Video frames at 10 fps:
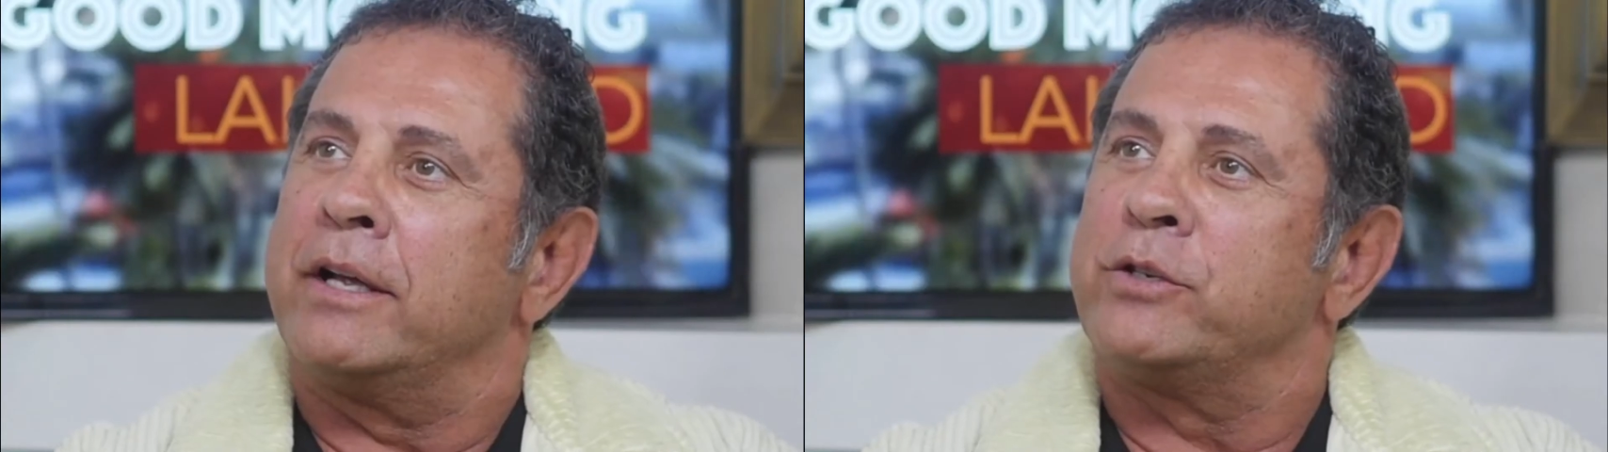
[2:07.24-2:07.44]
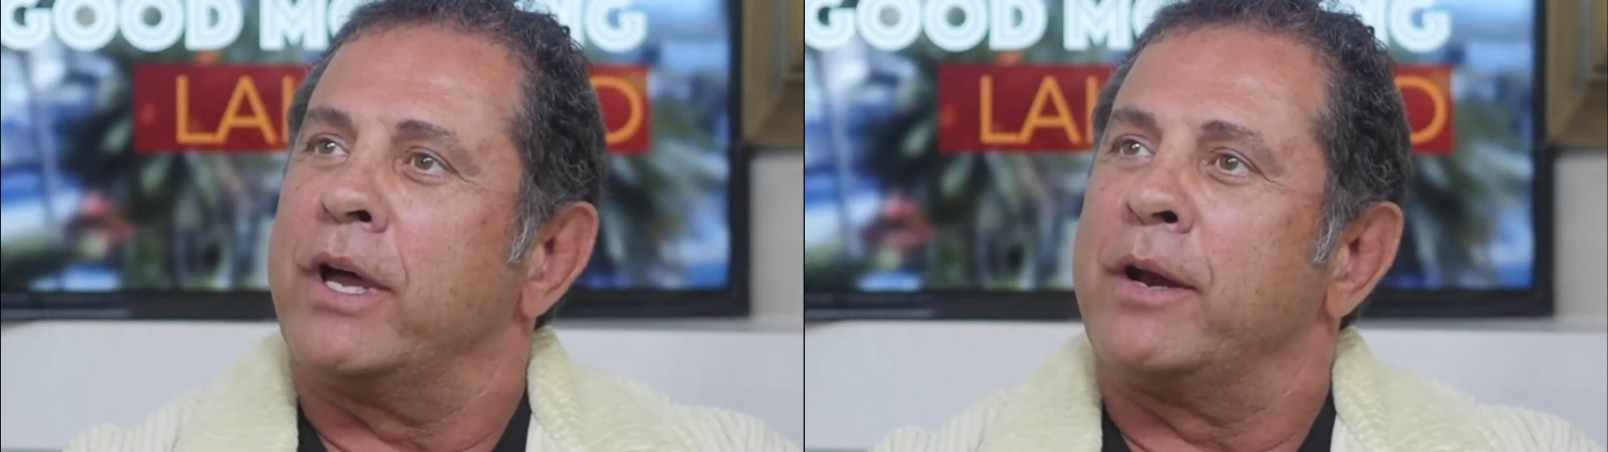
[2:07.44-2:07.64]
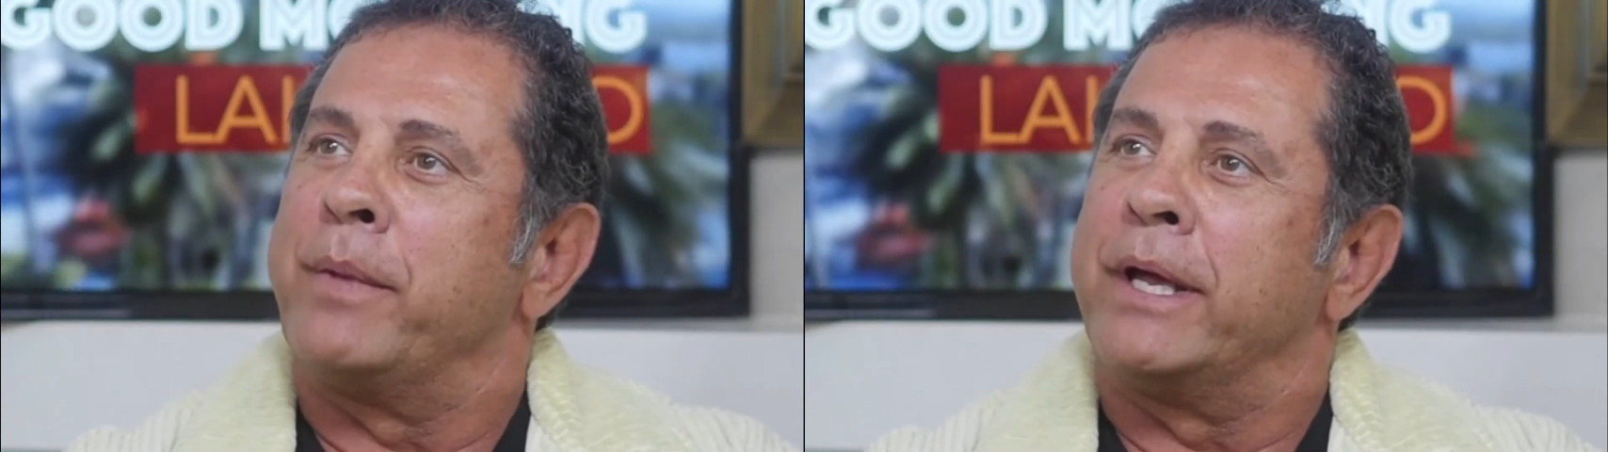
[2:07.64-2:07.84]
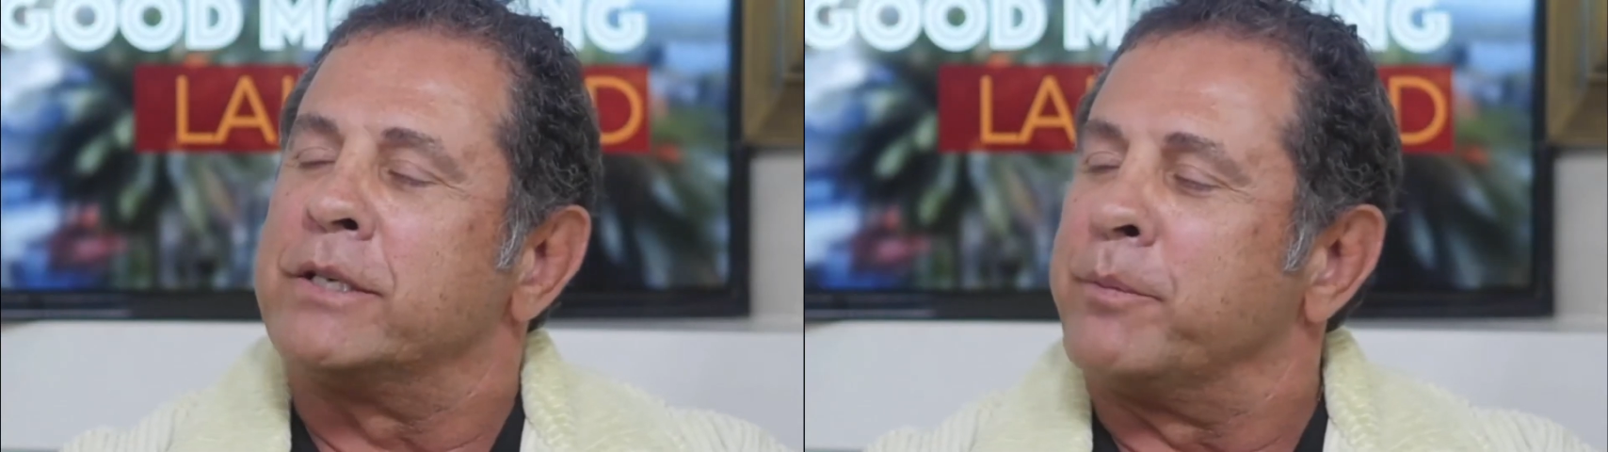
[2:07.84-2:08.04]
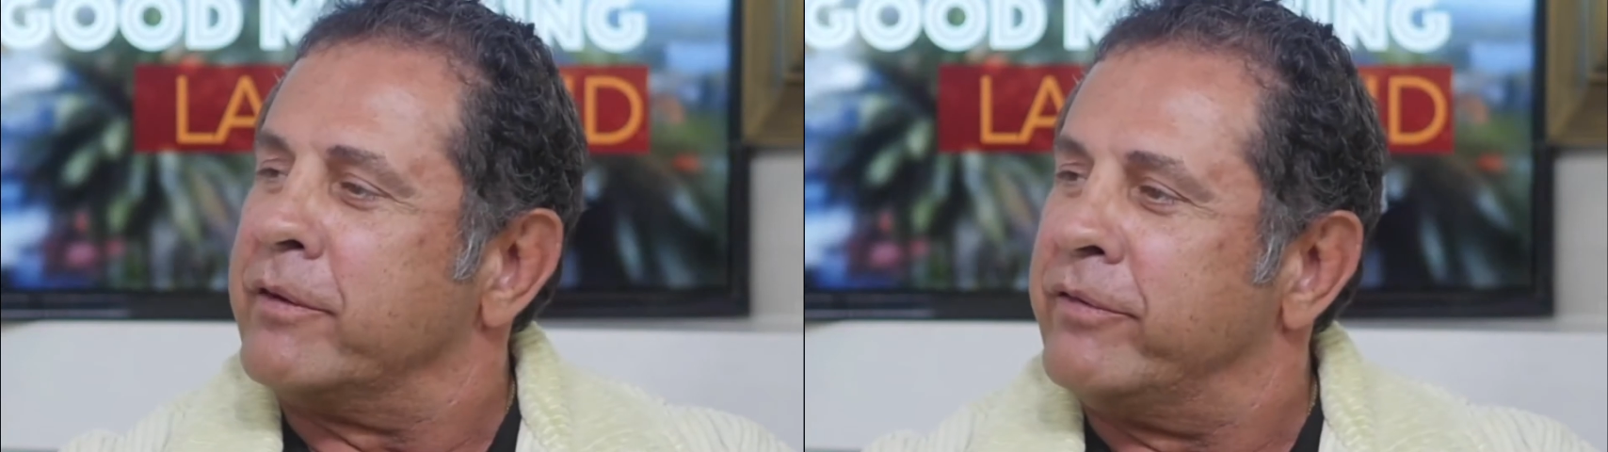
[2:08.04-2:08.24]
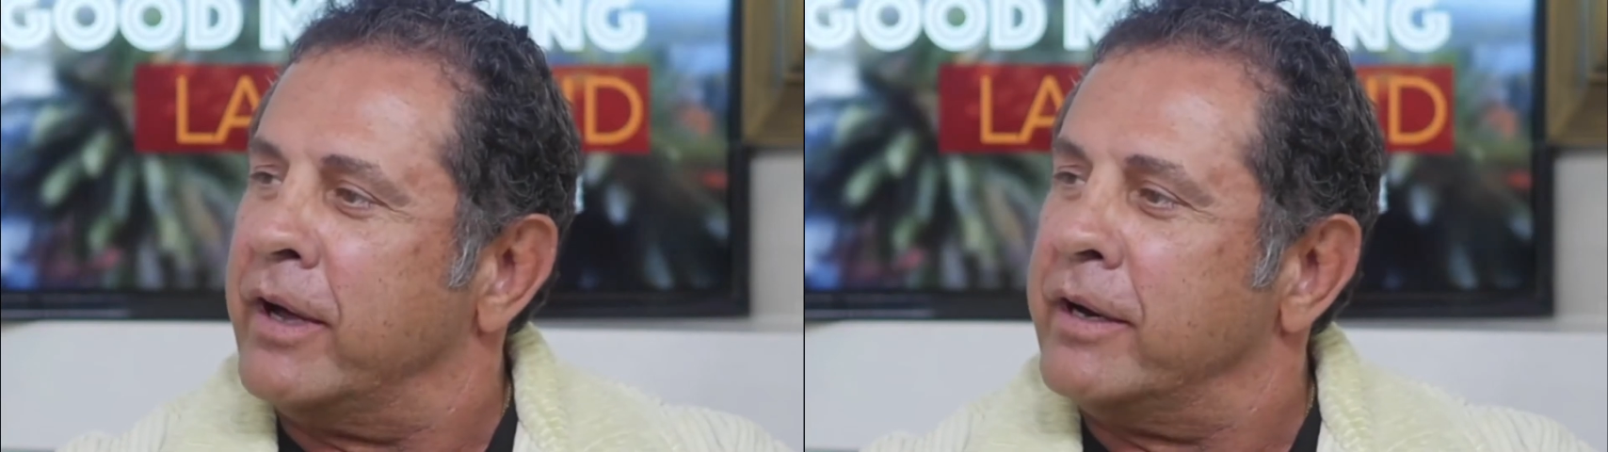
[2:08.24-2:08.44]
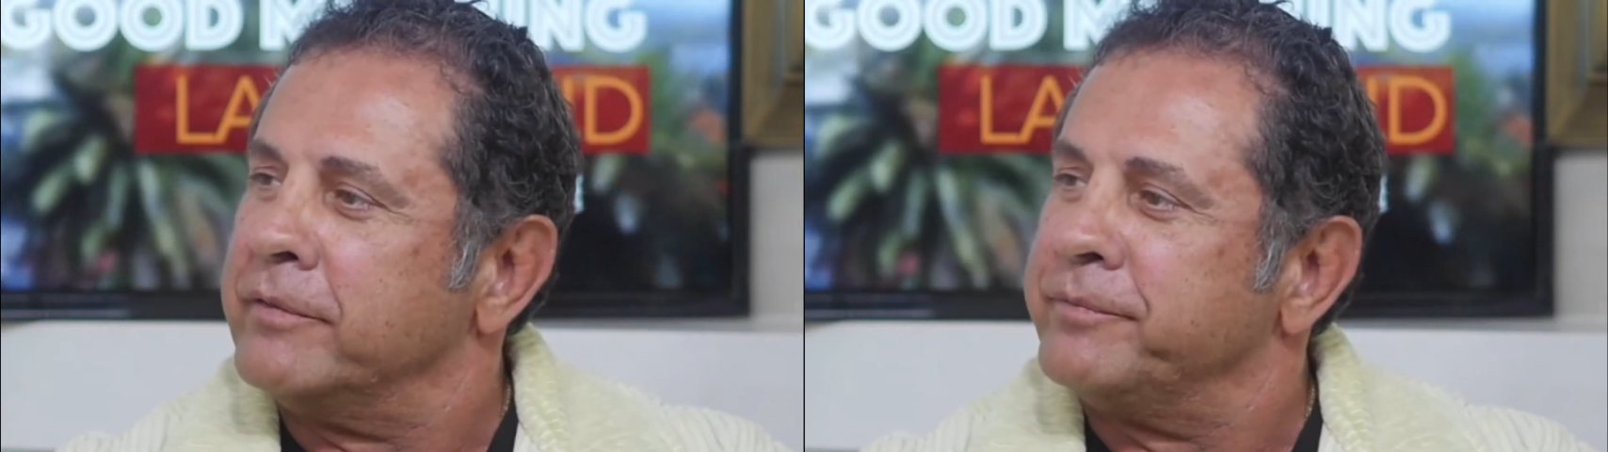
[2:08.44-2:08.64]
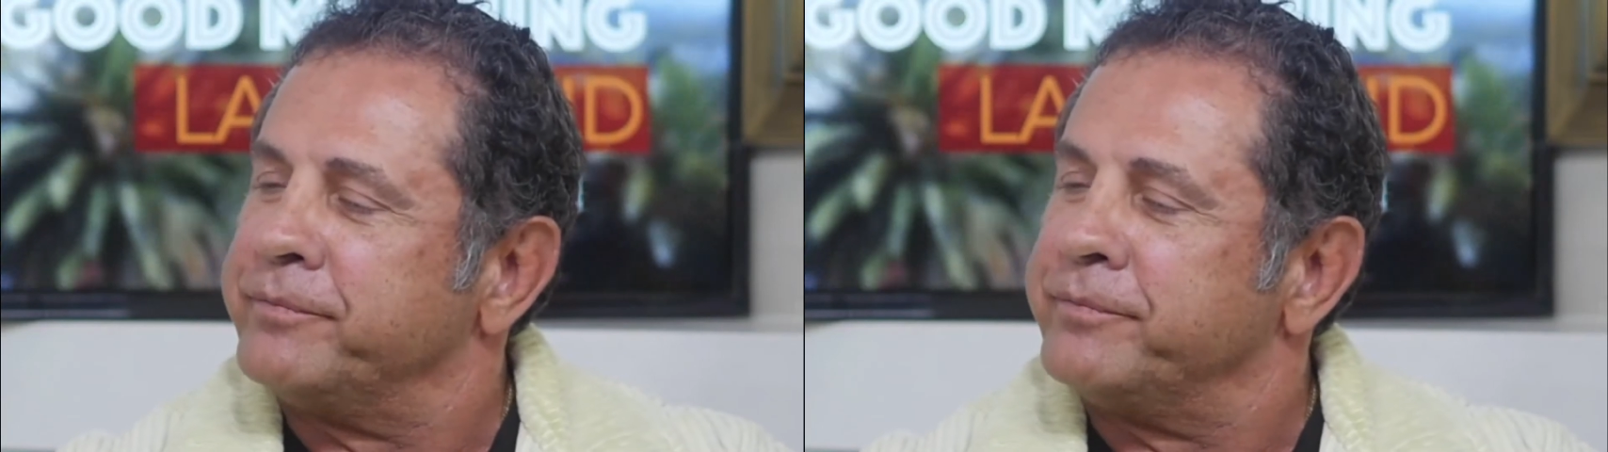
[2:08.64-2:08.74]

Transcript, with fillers: I try to make something fun.